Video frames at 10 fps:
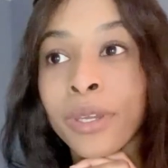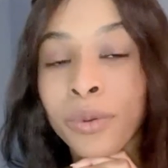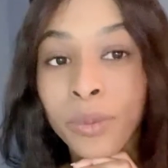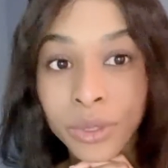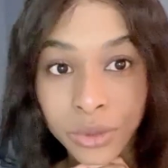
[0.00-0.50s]

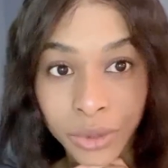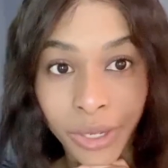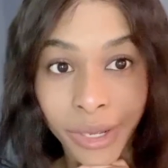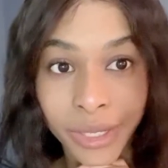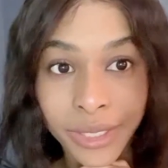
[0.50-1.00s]
will
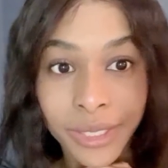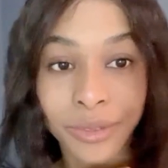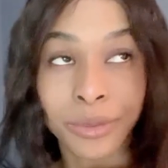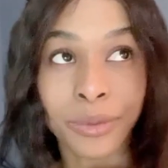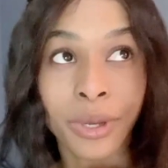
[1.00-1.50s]
try
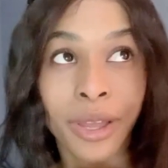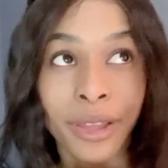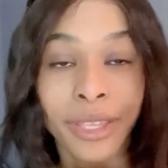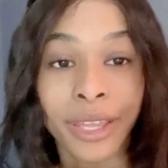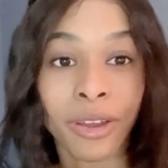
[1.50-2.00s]
to
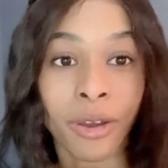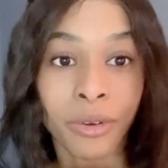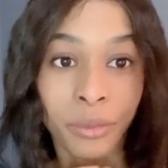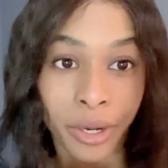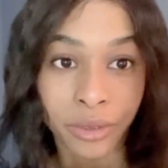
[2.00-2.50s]
get on a
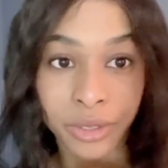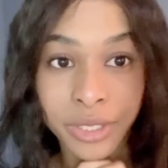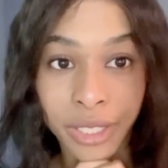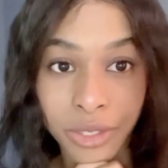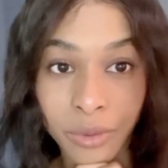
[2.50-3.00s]
regular
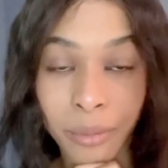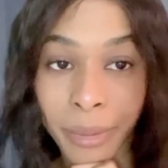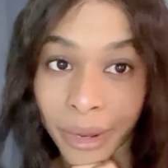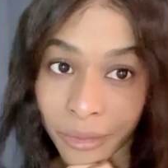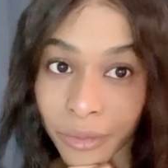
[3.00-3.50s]
schedule
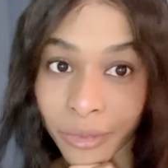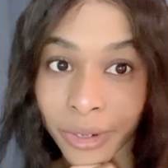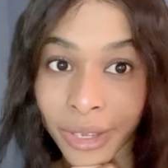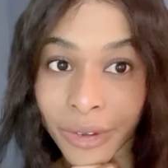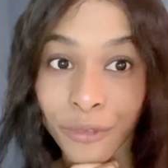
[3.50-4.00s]
back over
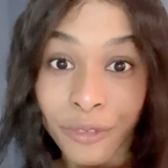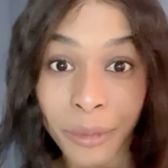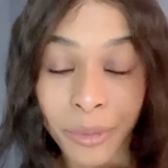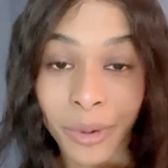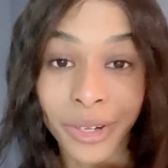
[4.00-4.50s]
again
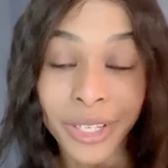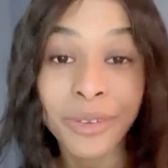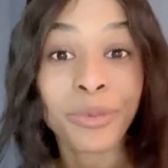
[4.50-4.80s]
February,